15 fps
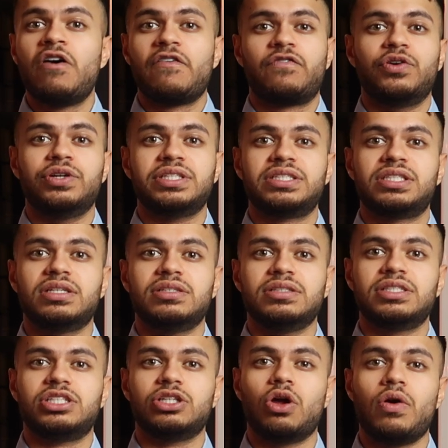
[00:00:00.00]
For
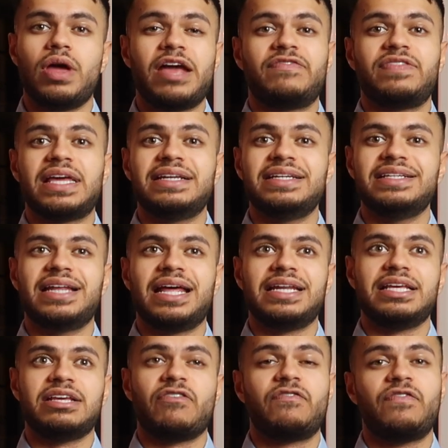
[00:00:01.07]
instance, if they need
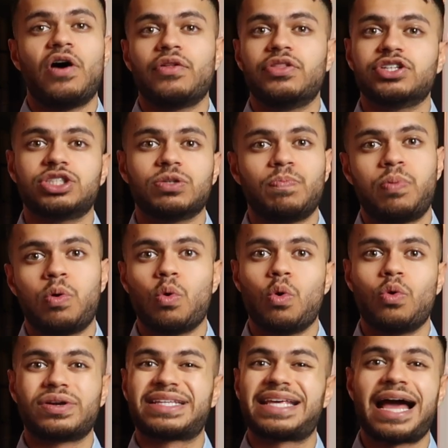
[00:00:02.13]
any further
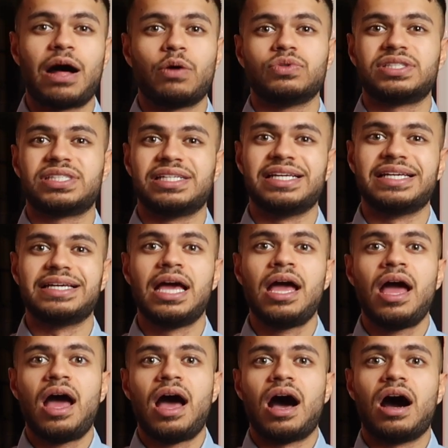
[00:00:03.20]
support, counseling,
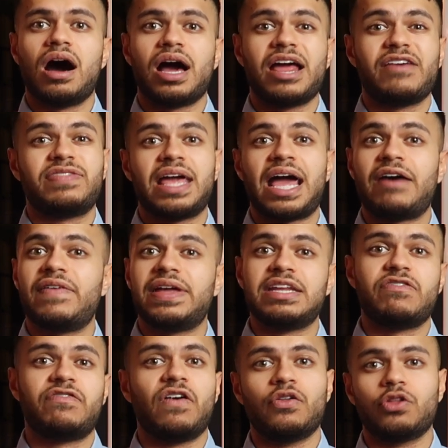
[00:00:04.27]
if they have any
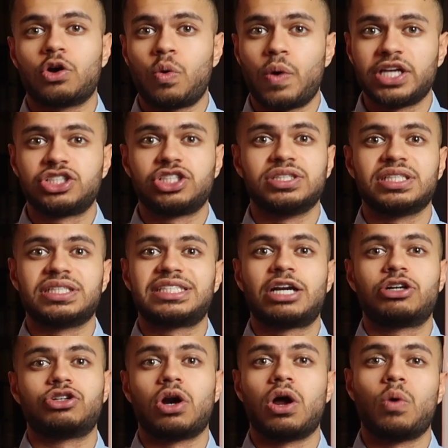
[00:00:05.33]
further questions,
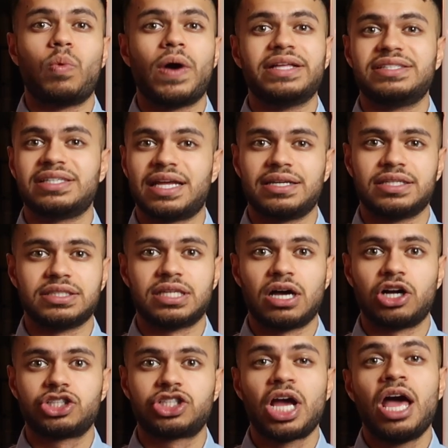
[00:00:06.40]
etc., where to get in
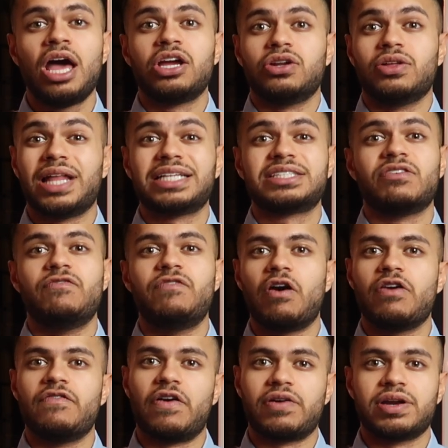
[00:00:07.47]
touch. That's a
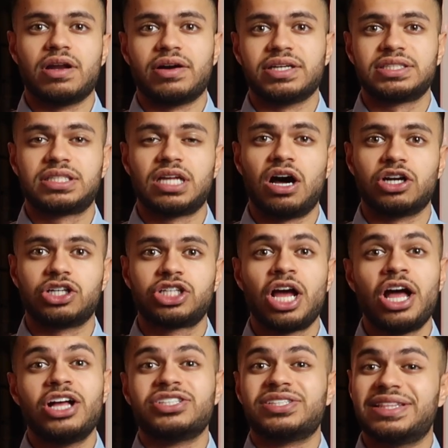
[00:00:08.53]
very, very nice touch.
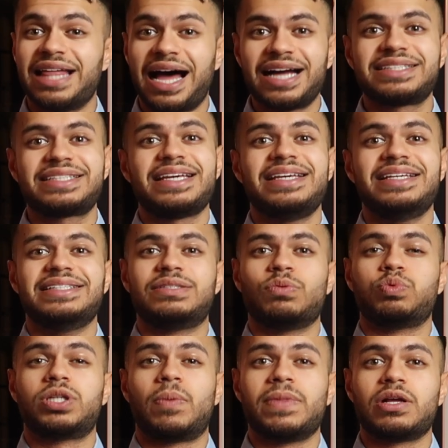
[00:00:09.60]
So that is
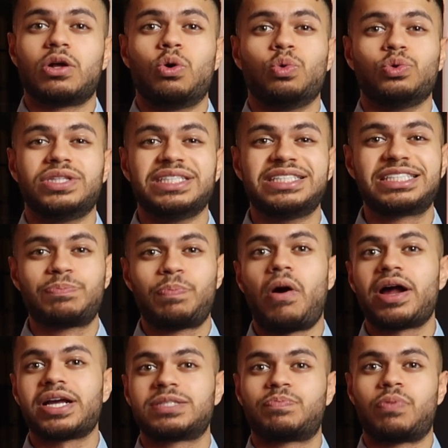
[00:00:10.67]
something called the
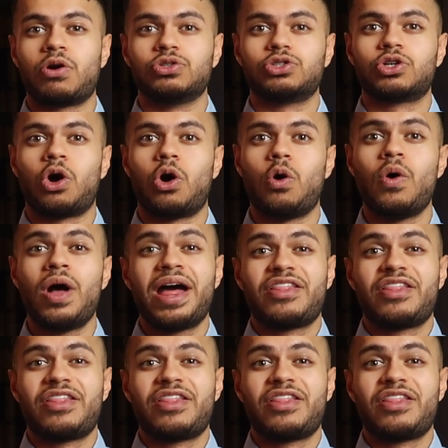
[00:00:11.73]
Spikes protocol.